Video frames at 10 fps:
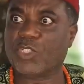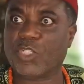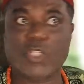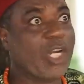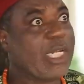
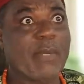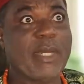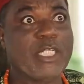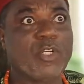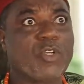Iroko tree.
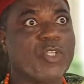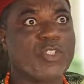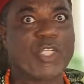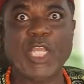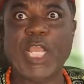You don't climb
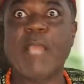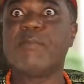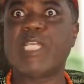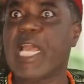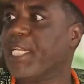an Iroko
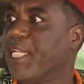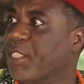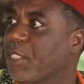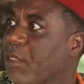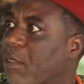tree
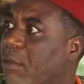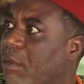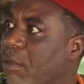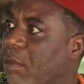empty-handed.